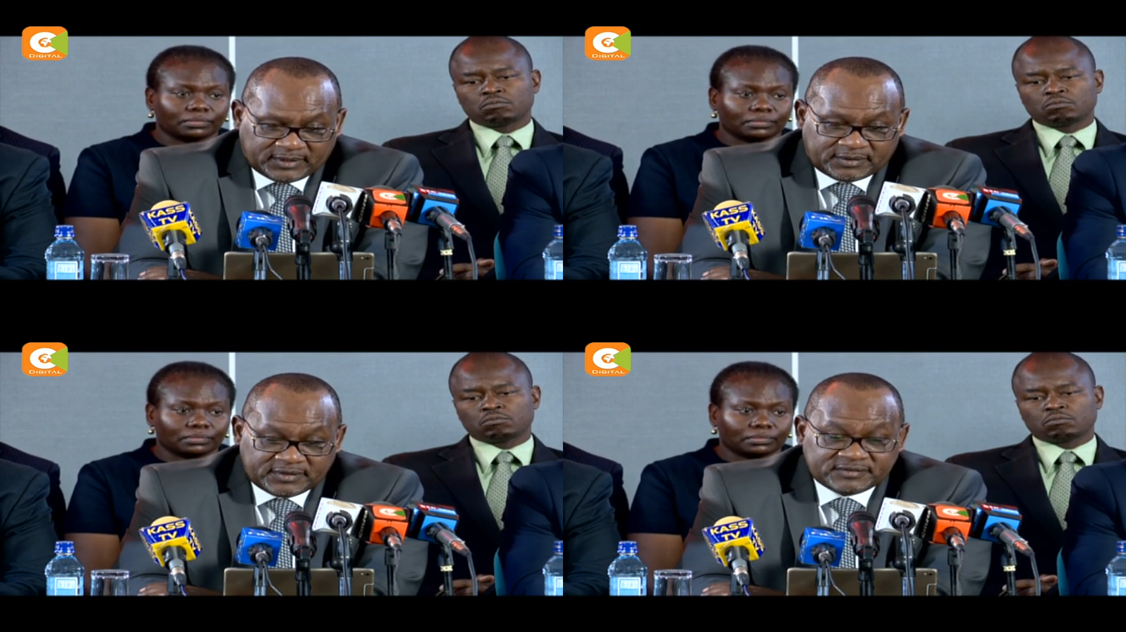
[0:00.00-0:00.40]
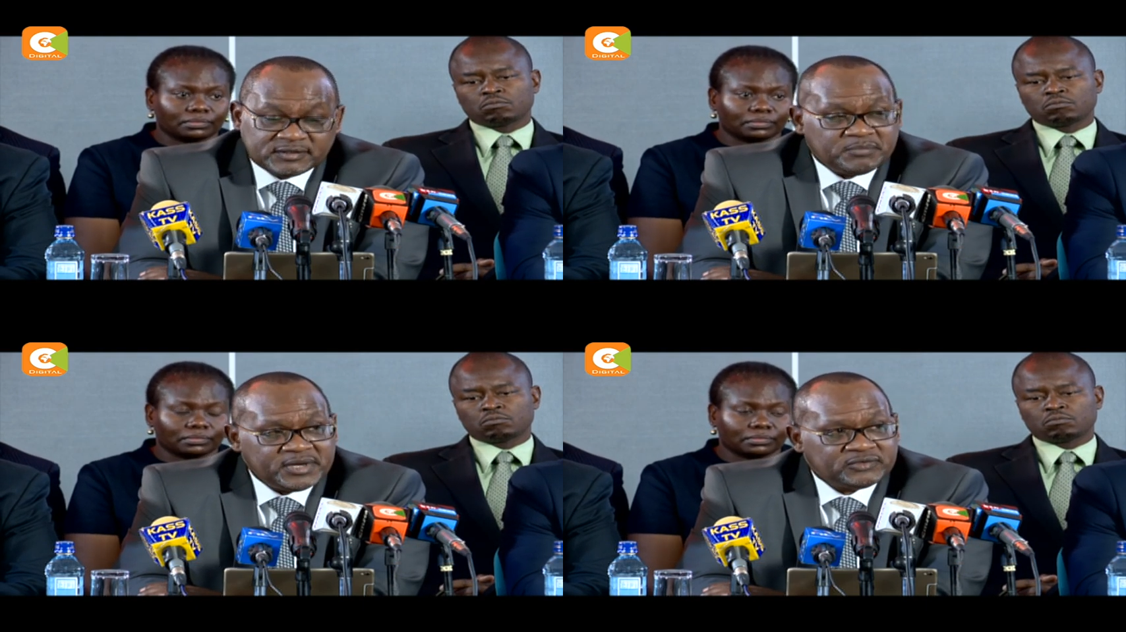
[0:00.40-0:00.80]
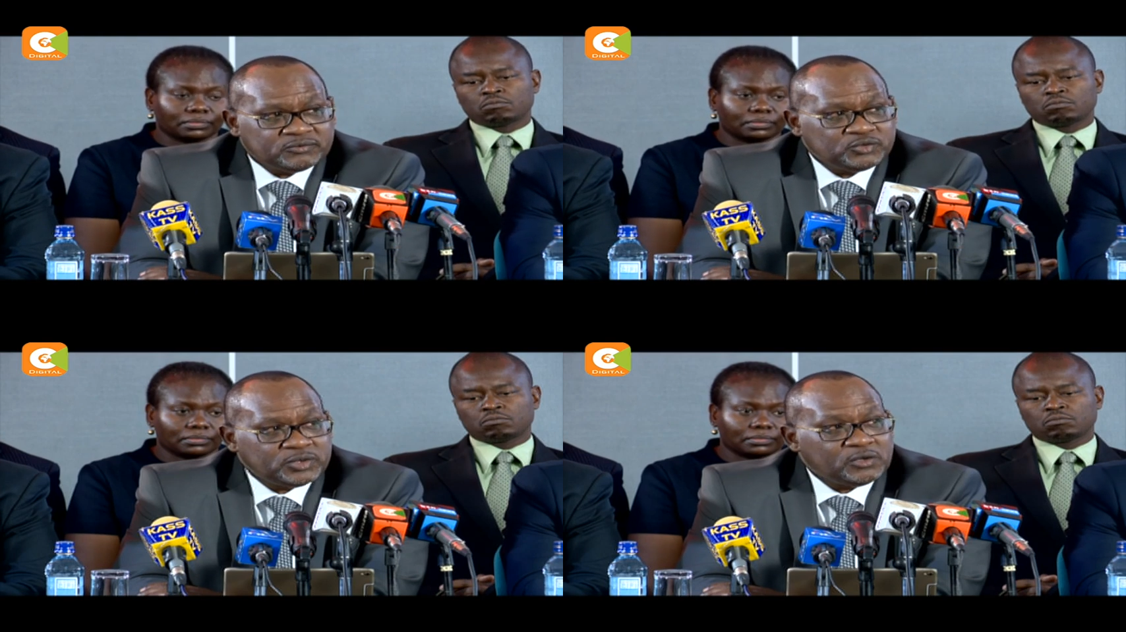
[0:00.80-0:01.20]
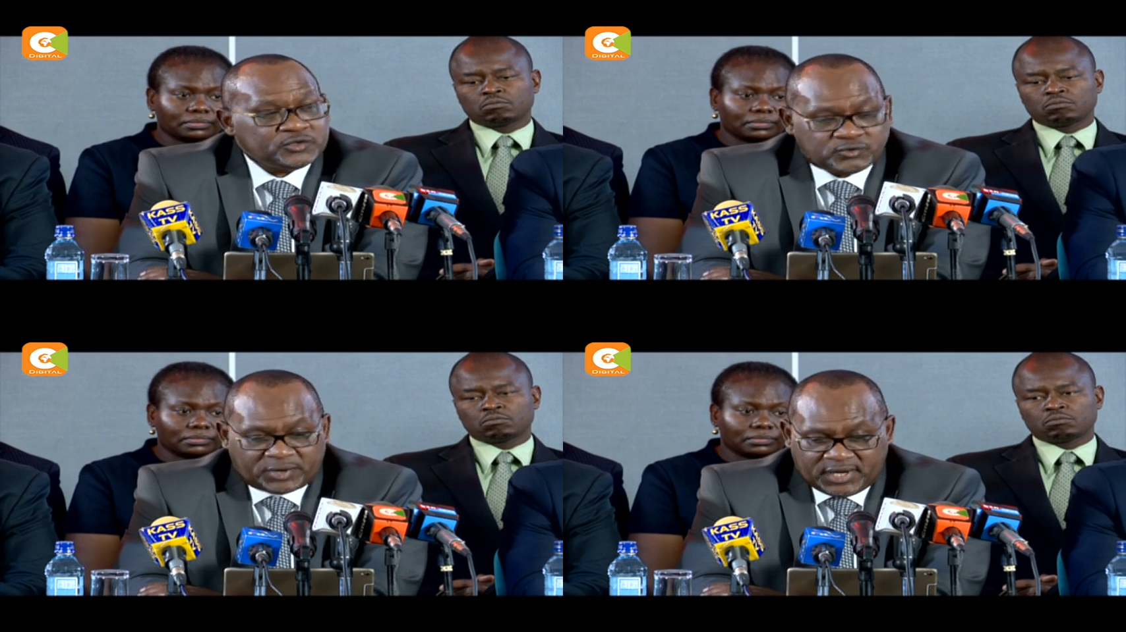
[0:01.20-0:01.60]
Speaker 1: These debates, which were
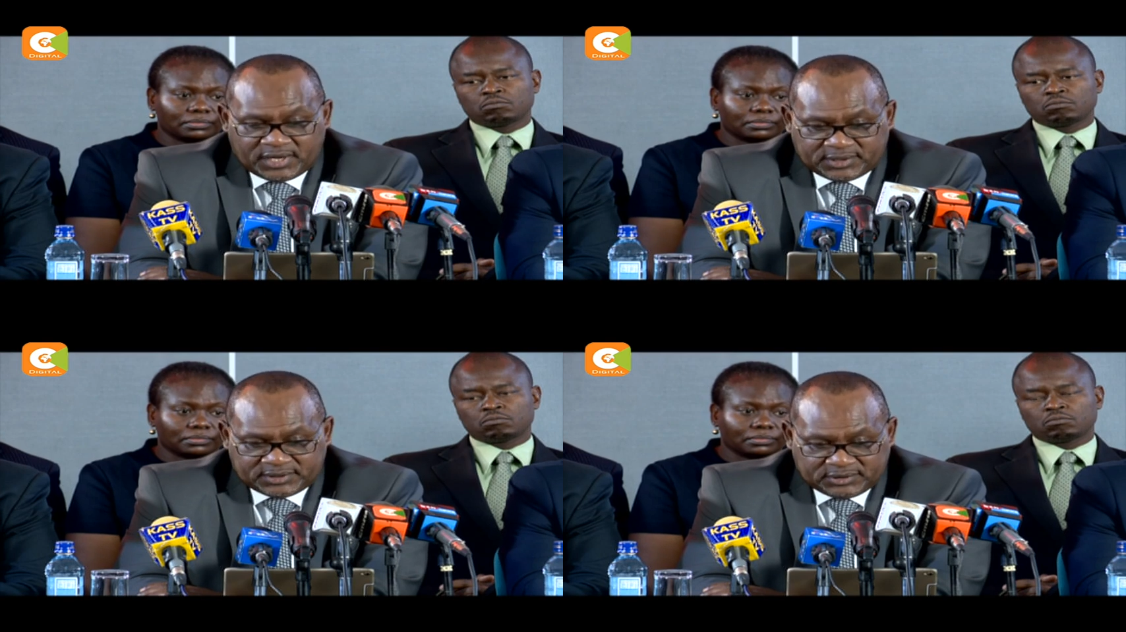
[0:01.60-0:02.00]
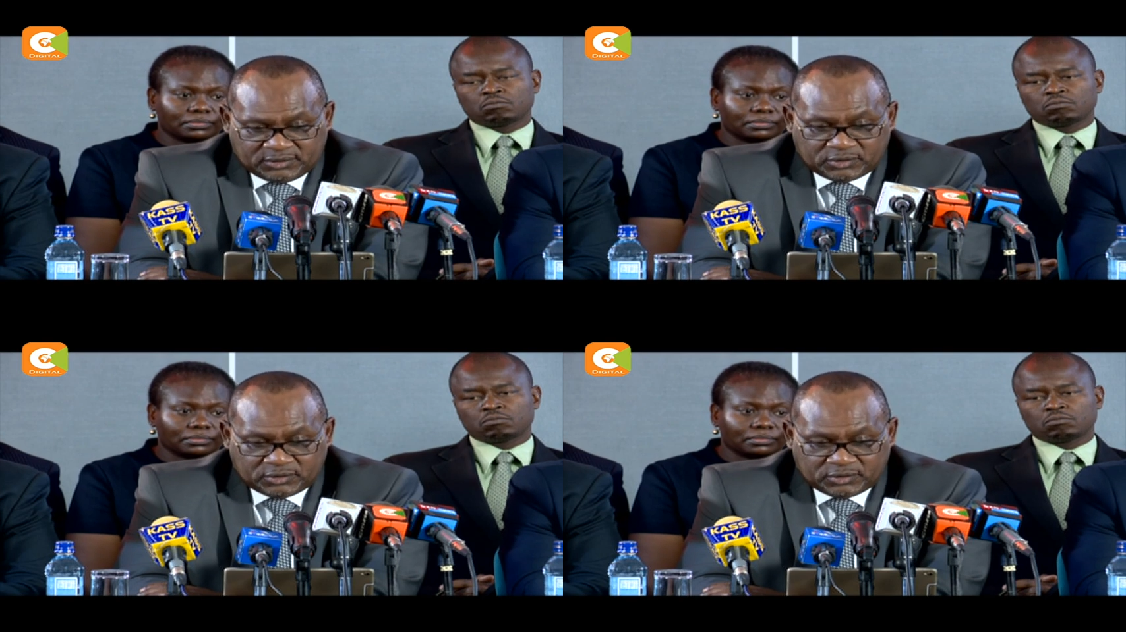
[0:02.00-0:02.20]
also aired